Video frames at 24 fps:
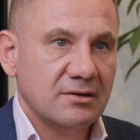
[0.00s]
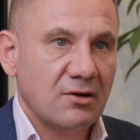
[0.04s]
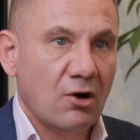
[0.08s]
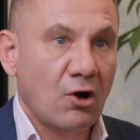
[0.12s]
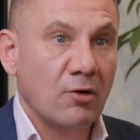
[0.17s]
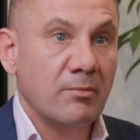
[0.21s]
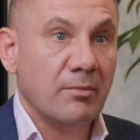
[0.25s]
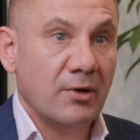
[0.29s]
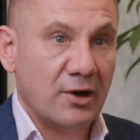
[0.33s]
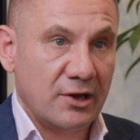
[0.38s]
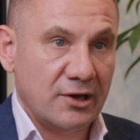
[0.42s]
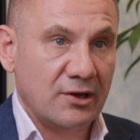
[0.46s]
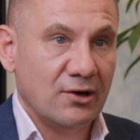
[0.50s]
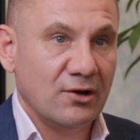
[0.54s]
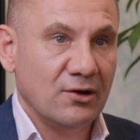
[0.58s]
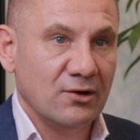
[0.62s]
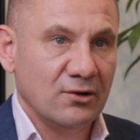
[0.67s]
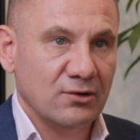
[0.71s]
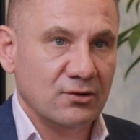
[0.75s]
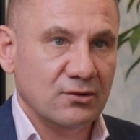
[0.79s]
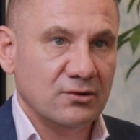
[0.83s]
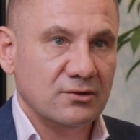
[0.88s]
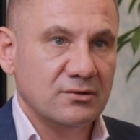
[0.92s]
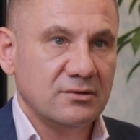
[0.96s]
on my
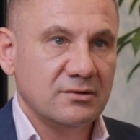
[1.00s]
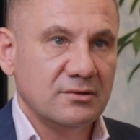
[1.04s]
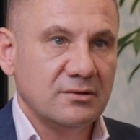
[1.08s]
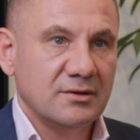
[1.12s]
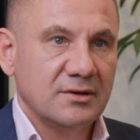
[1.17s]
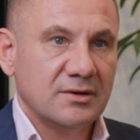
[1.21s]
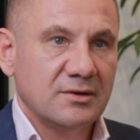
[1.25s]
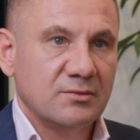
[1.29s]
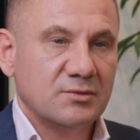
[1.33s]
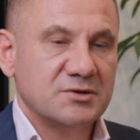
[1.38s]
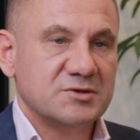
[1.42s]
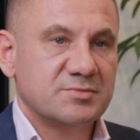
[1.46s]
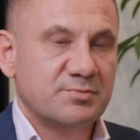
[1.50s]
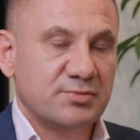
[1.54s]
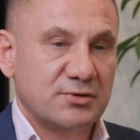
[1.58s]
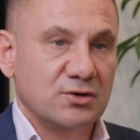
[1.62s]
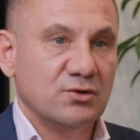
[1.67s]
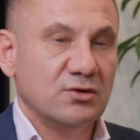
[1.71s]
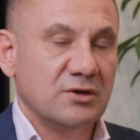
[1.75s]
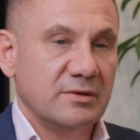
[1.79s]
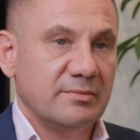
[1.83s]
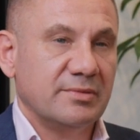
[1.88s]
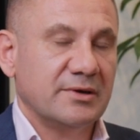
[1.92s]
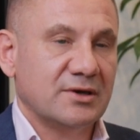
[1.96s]
own was
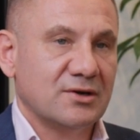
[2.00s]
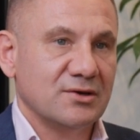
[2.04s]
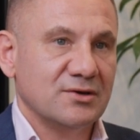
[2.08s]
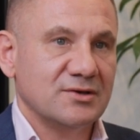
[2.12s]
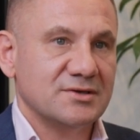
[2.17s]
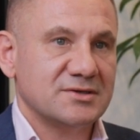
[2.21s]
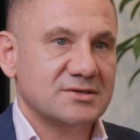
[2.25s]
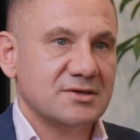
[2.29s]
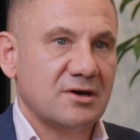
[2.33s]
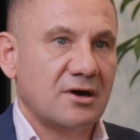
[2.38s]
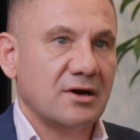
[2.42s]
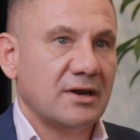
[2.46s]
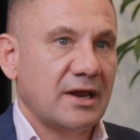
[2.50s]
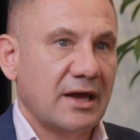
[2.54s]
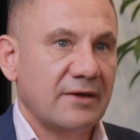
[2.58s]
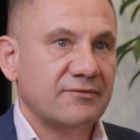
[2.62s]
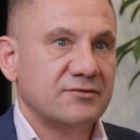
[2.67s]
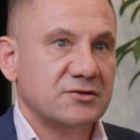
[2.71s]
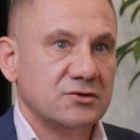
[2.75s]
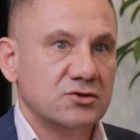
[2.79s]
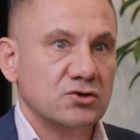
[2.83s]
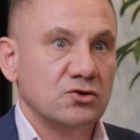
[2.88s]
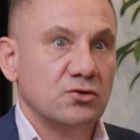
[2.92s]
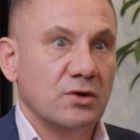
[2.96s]
purely because I'd have
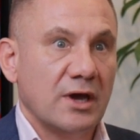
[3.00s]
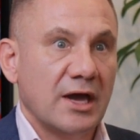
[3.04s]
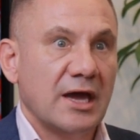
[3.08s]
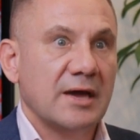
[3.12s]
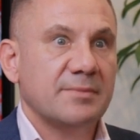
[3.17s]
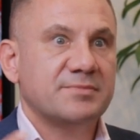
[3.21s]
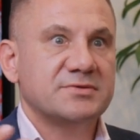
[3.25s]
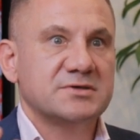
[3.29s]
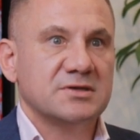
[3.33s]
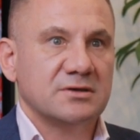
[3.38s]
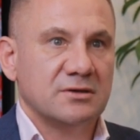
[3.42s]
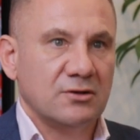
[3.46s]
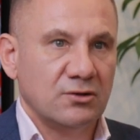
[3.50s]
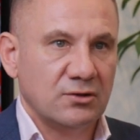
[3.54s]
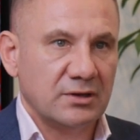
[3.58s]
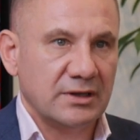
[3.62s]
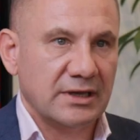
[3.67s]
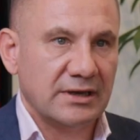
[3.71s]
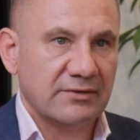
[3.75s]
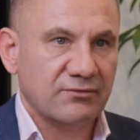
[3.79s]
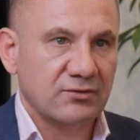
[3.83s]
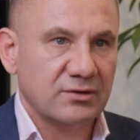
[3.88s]
to do absolutely